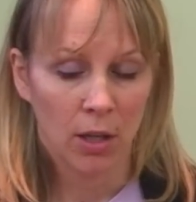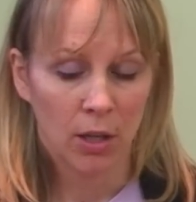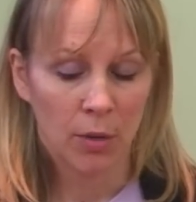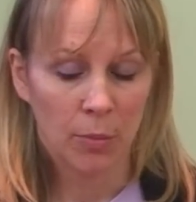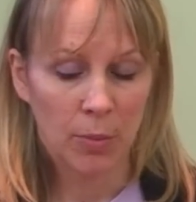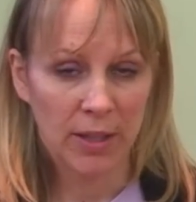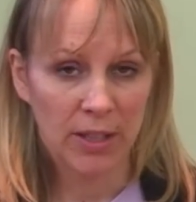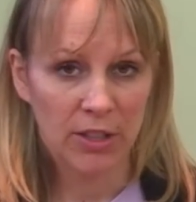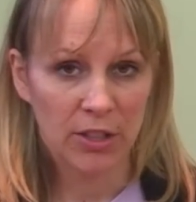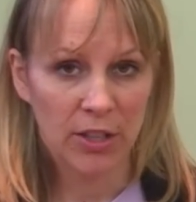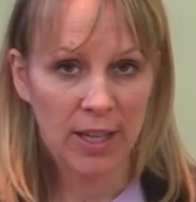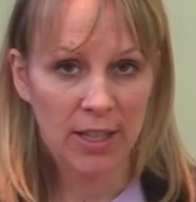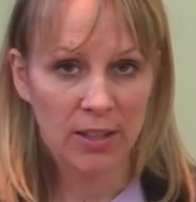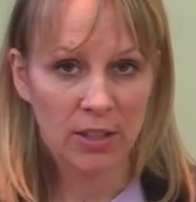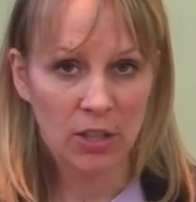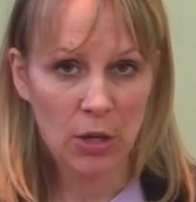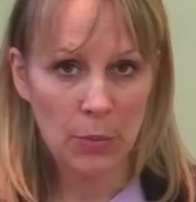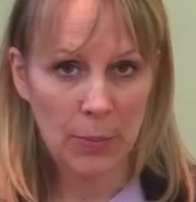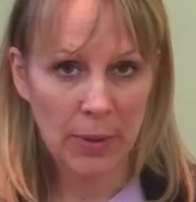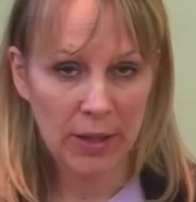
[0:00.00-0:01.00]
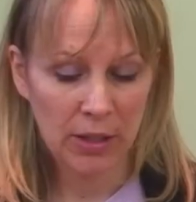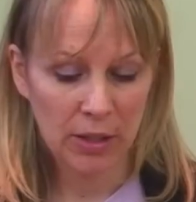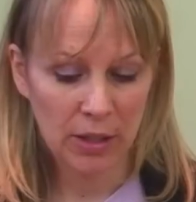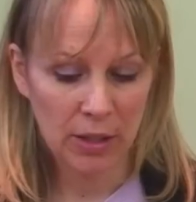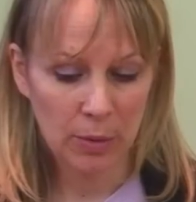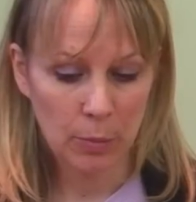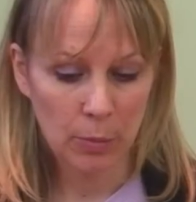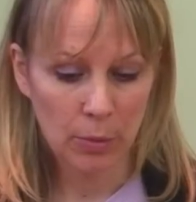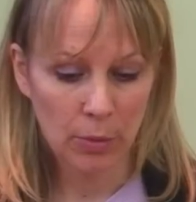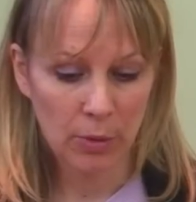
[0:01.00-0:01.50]
You place your hands on your belly, you're
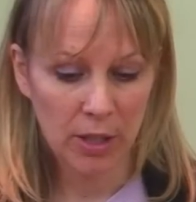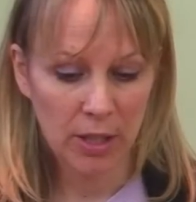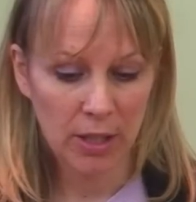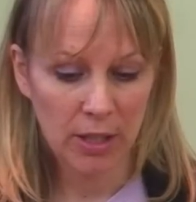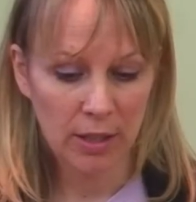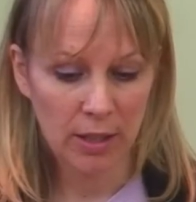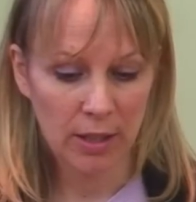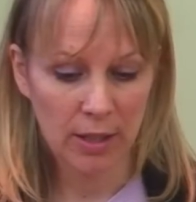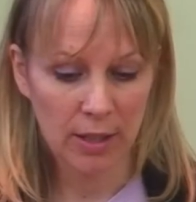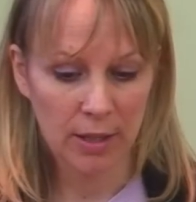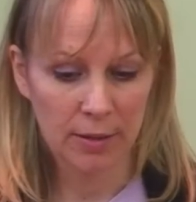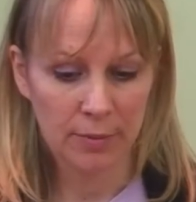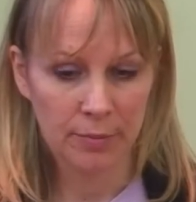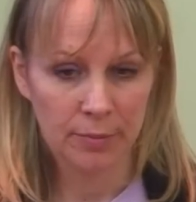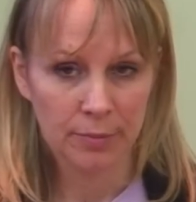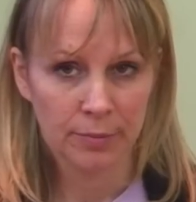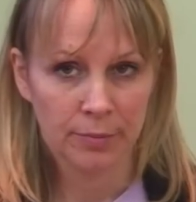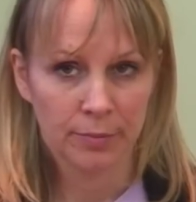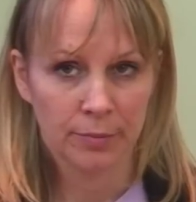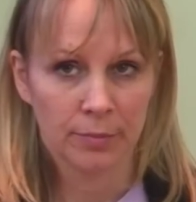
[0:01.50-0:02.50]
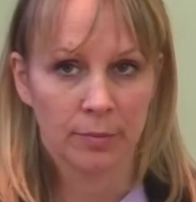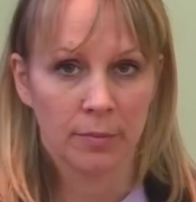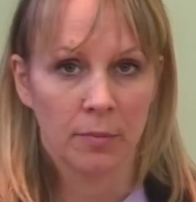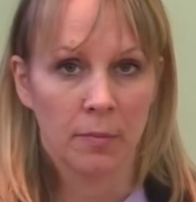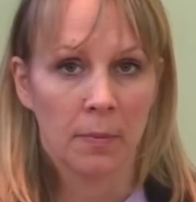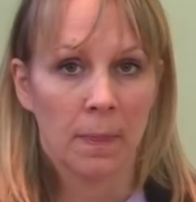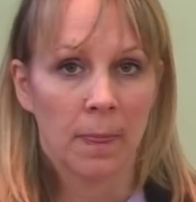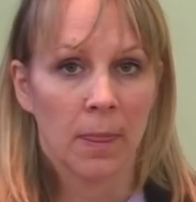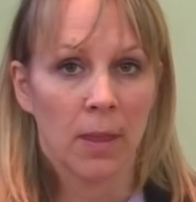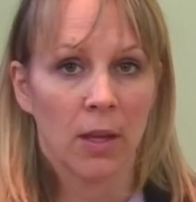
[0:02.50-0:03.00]
gonna breathe in.
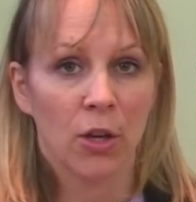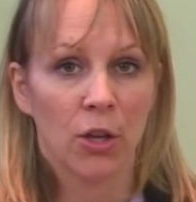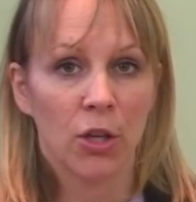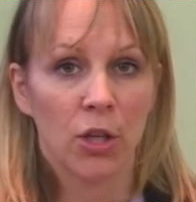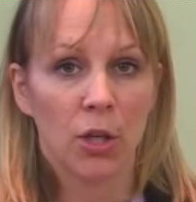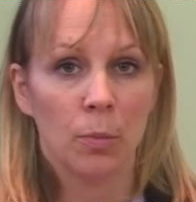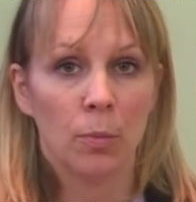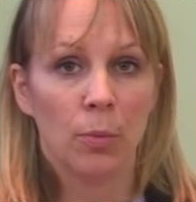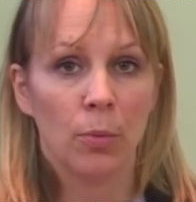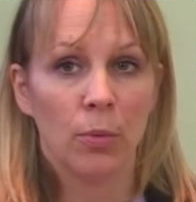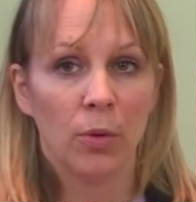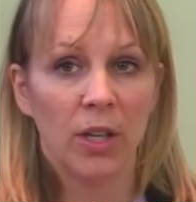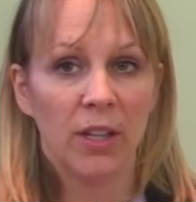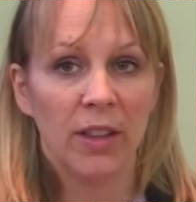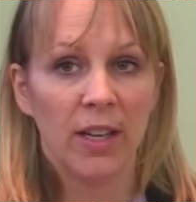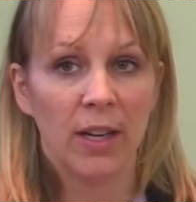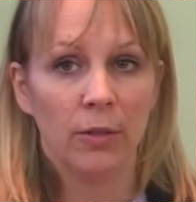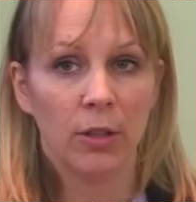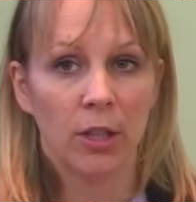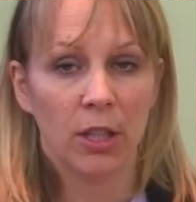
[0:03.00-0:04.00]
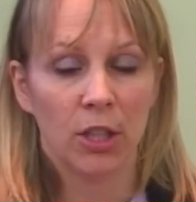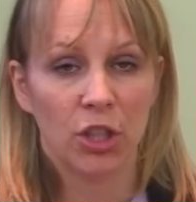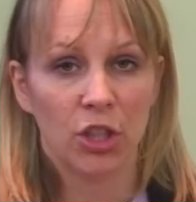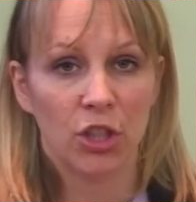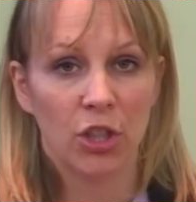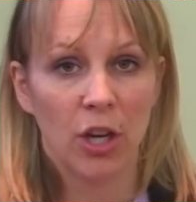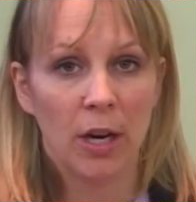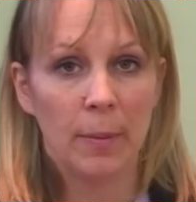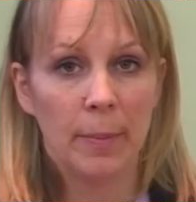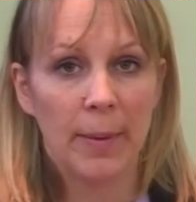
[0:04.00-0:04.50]
You're gonna breathe out with a
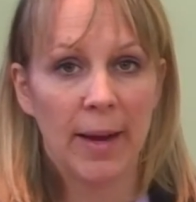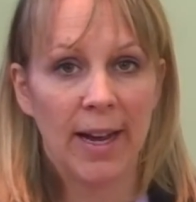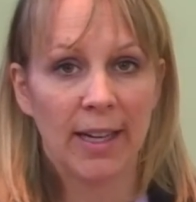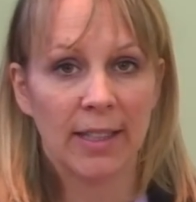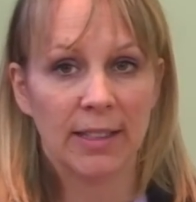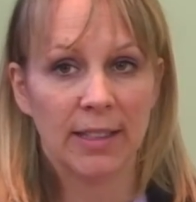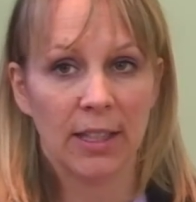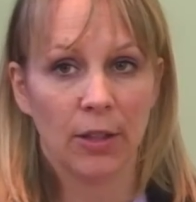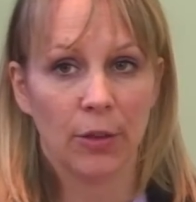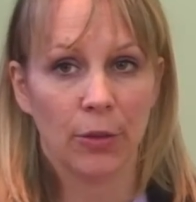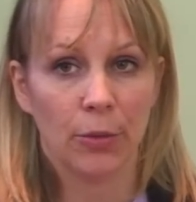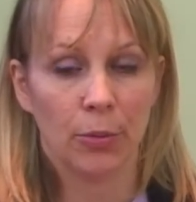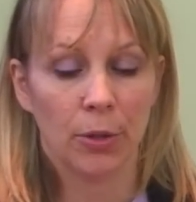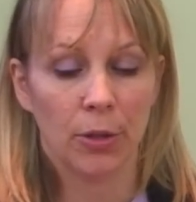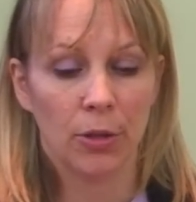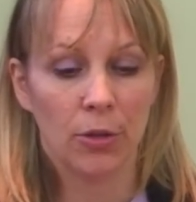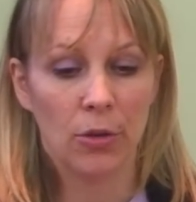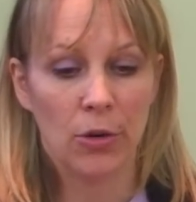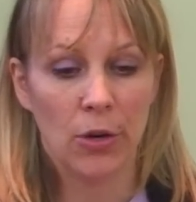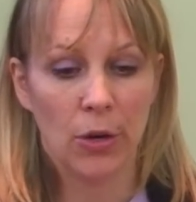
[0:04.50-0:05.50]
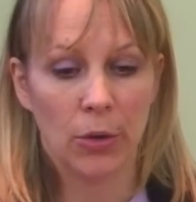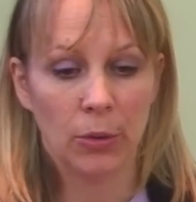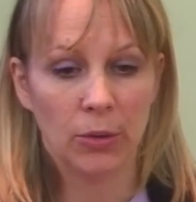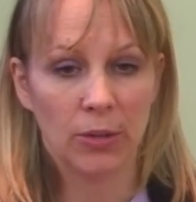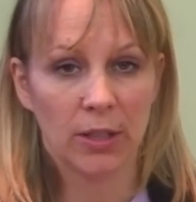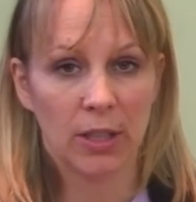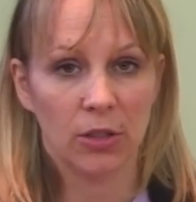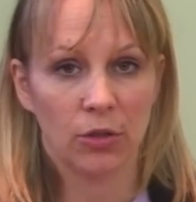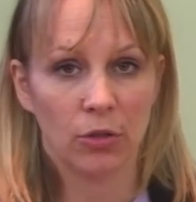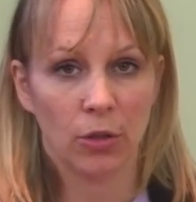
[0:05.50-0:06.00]
sharp exhale through your
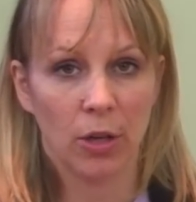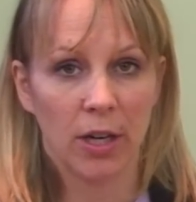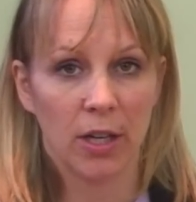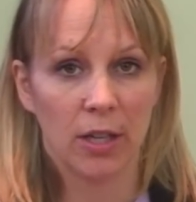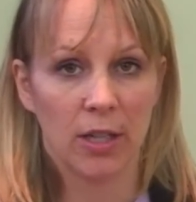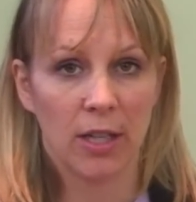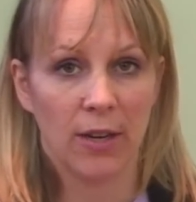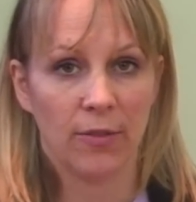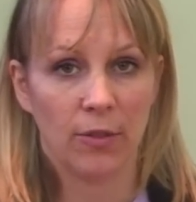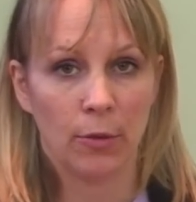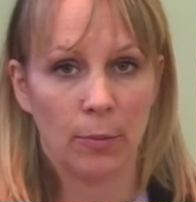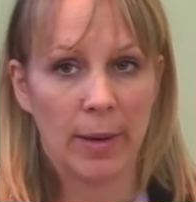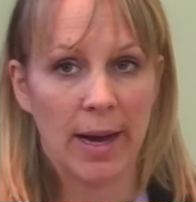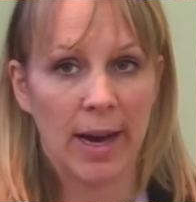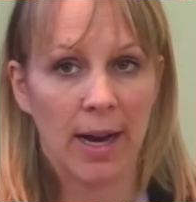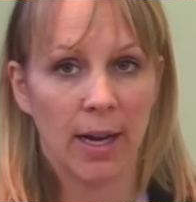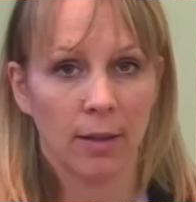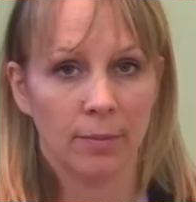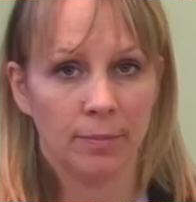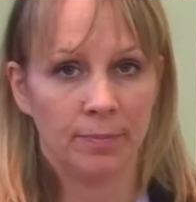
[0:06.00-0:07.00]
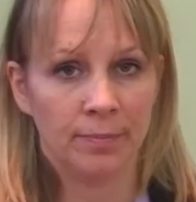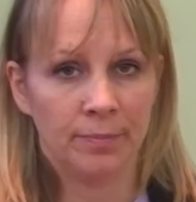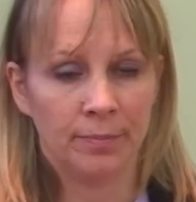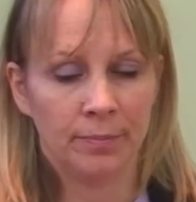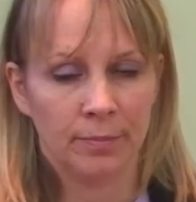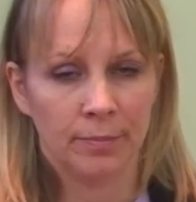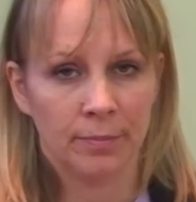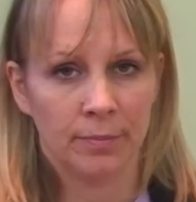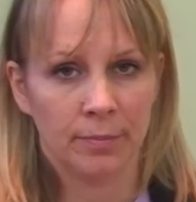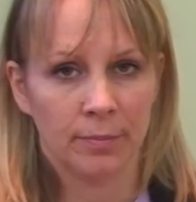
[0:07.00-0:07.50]
nose and draw your navel back.
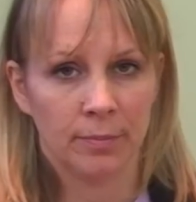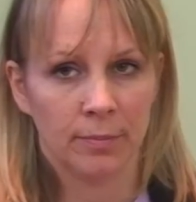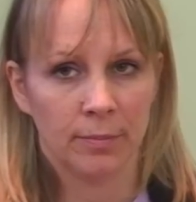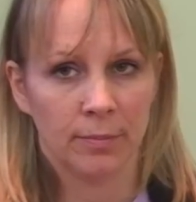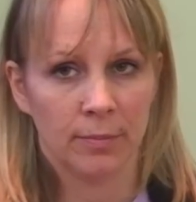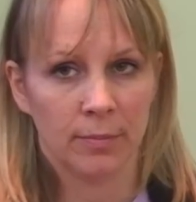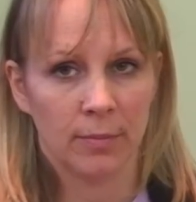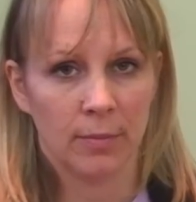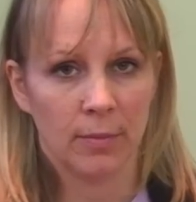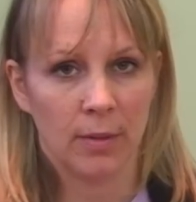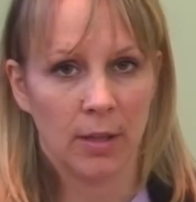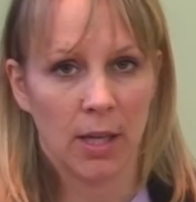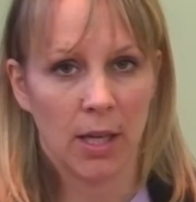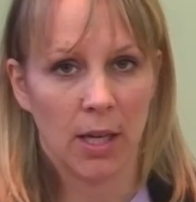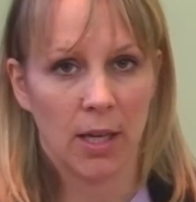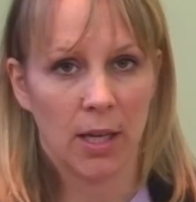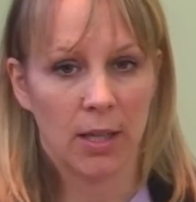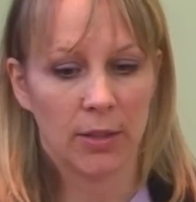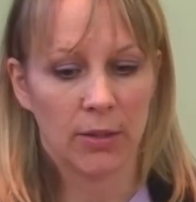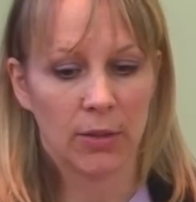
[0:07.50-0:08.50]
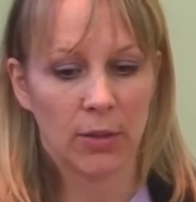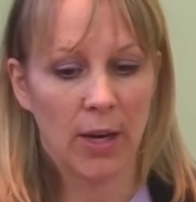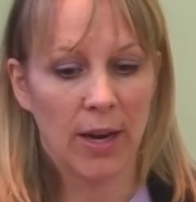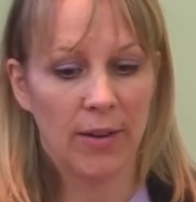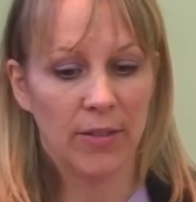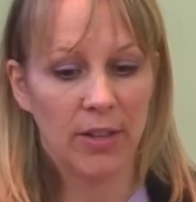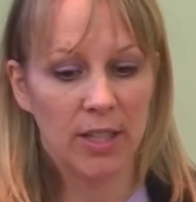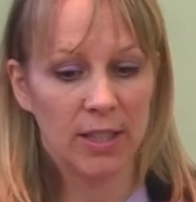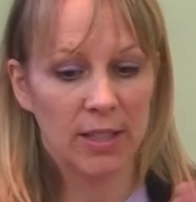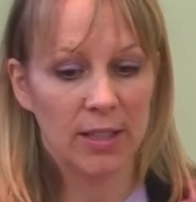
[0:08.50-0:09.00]
So
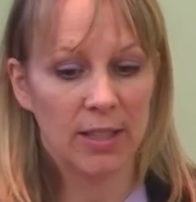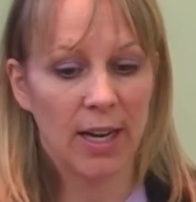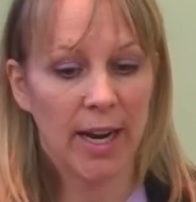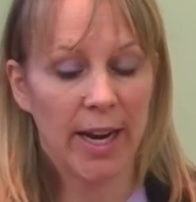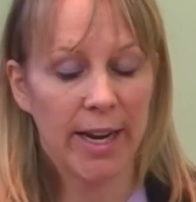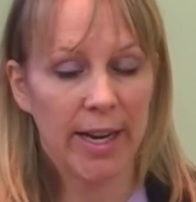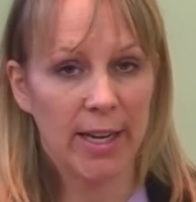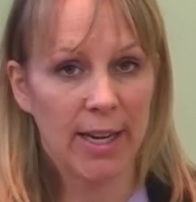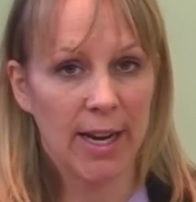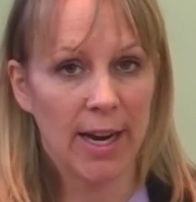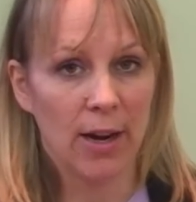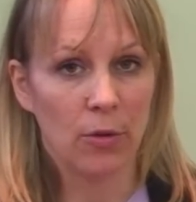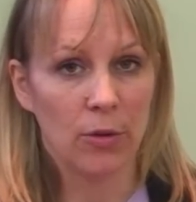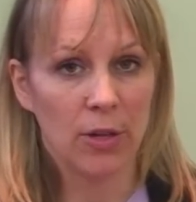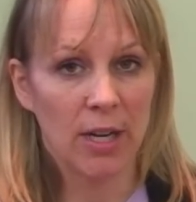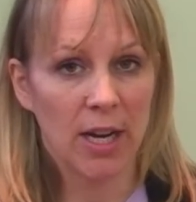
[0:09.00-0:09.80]
everything's tightened out.